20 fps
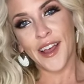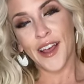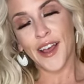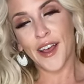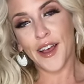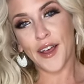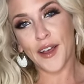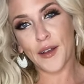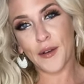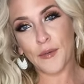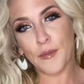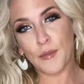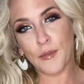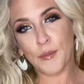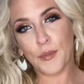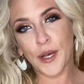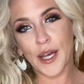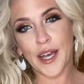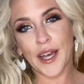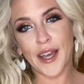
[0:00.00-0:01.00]
Um,
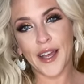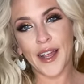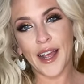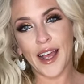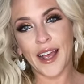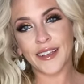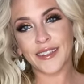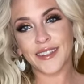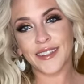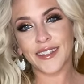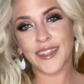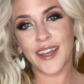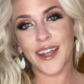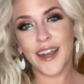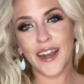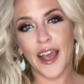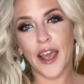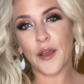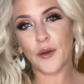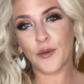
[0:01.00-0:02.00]
but I said
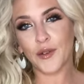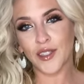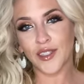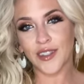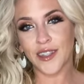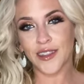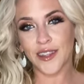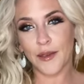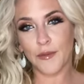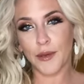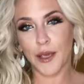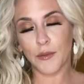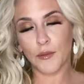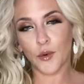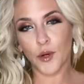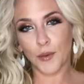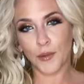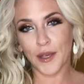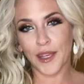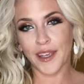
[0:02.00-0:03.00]
I wish that they made
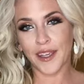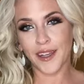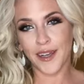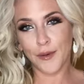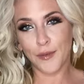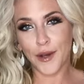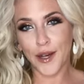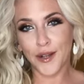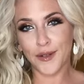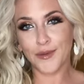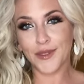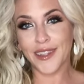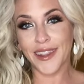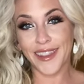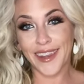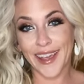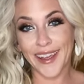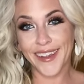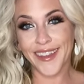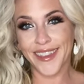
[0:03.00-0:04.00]
more bikini bottoms
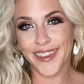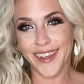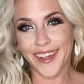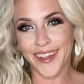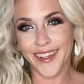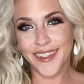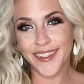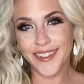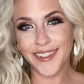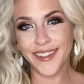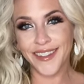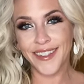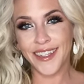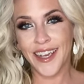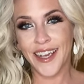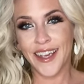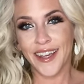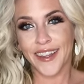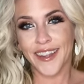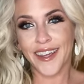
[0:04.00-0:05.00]
like this
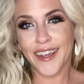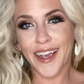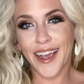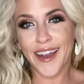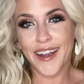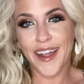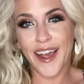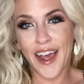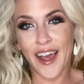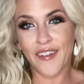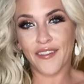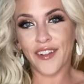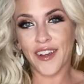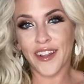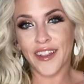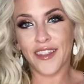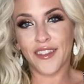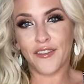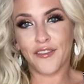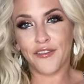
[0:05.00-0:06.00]
that kind of have
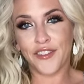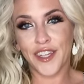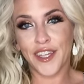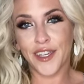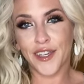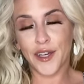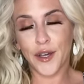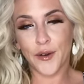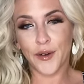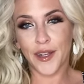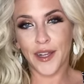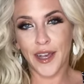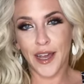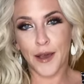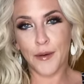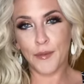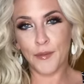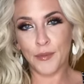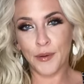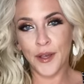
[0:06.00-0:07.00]
like the V going
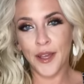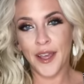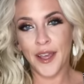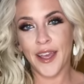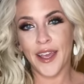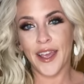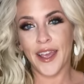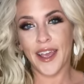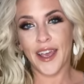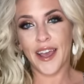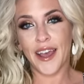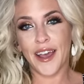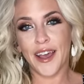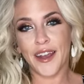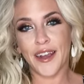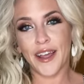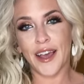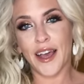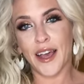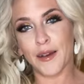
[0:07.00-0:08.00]
up.
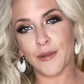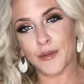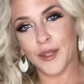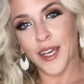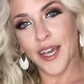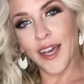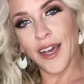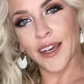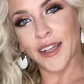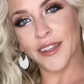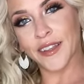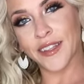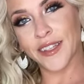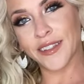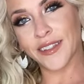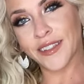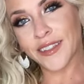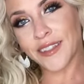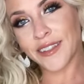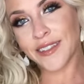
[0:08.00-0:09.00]
And um, yeah,
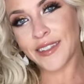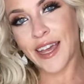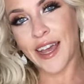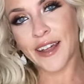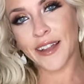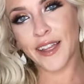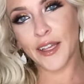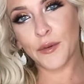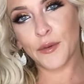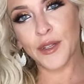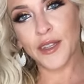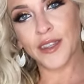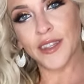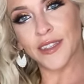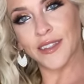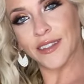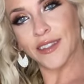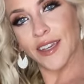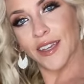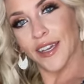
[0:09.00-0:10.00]
that's exactly what
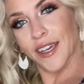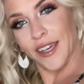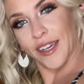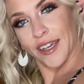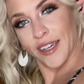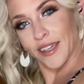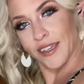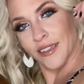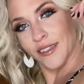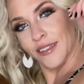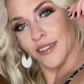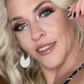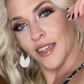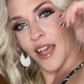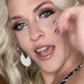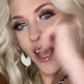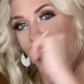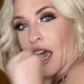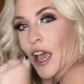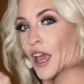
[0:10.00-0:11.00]
this is.
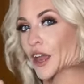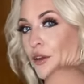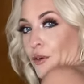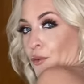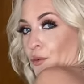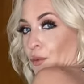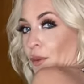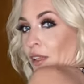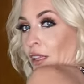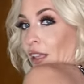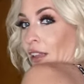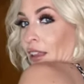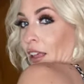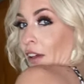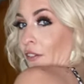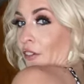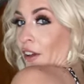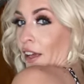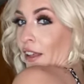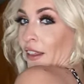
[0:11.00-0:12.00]
I really
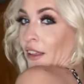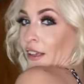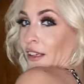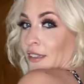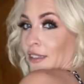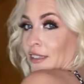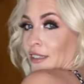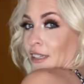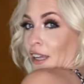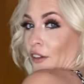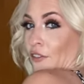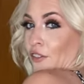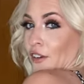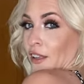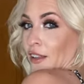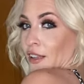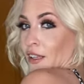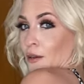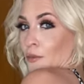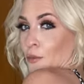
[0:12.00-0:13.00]
love it. I think it's
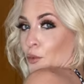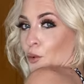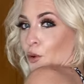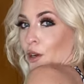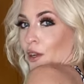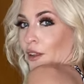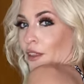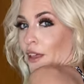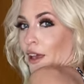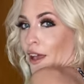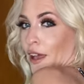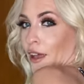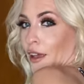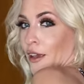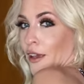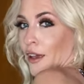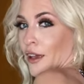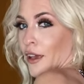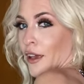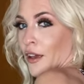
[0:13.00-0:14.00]
definitely more
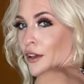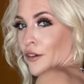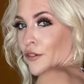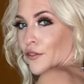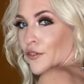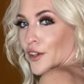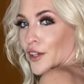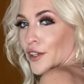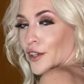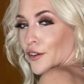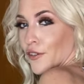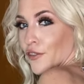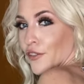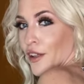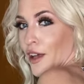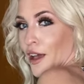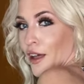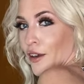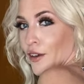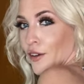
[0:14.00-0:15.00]
like figure
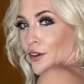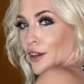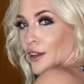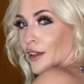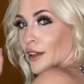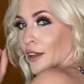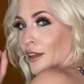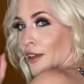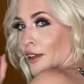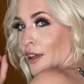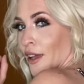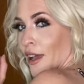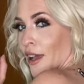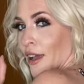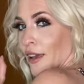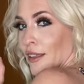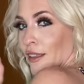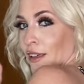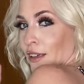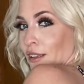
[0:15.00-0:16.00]
flattering.
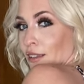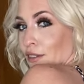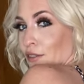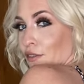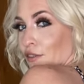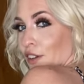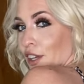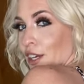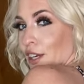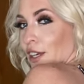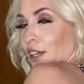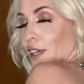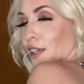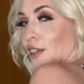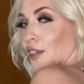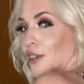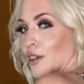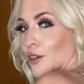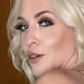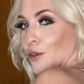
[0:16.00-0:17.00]
I think it's a very
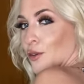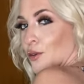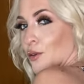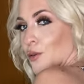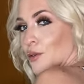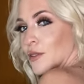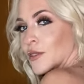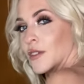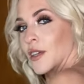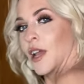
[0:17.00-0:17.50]
cute.